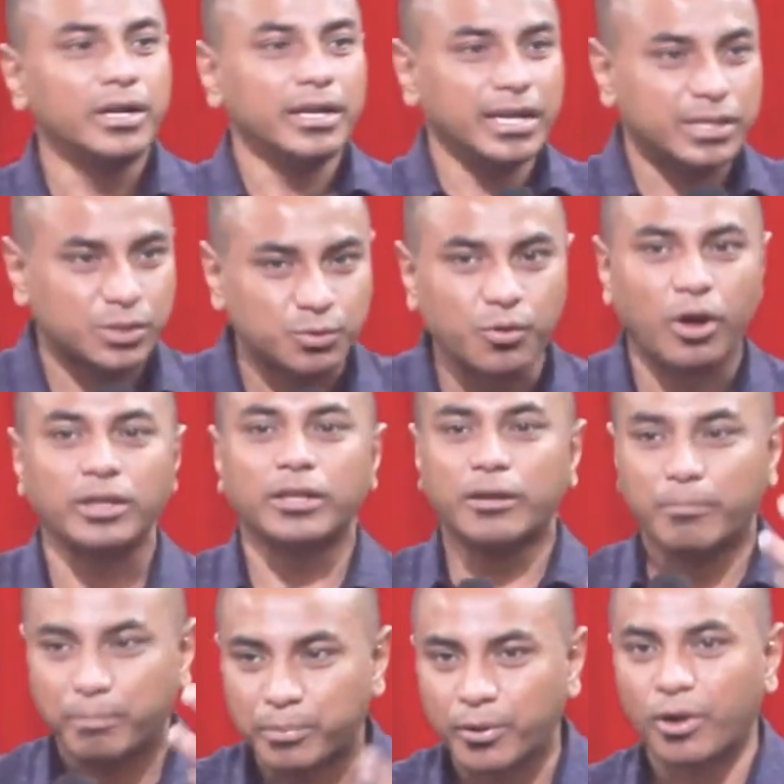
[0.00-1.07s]
is
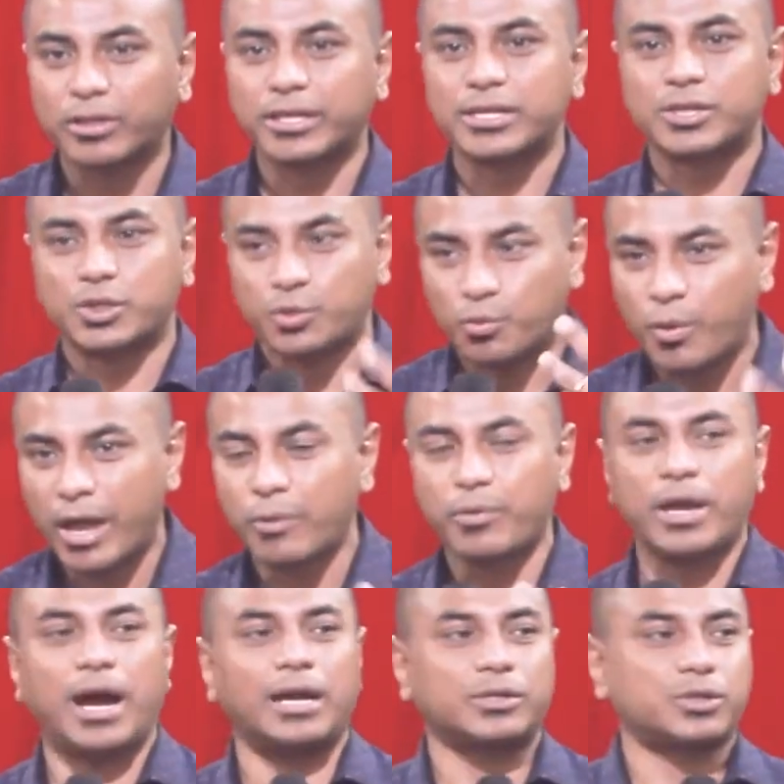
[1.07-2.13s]
what brought us to where
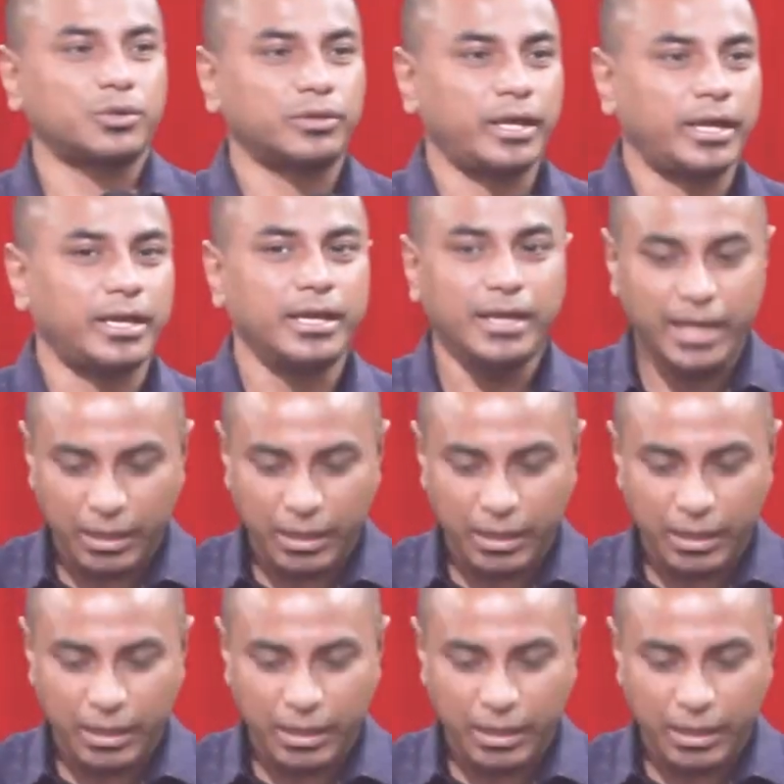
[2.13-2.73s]
we are today.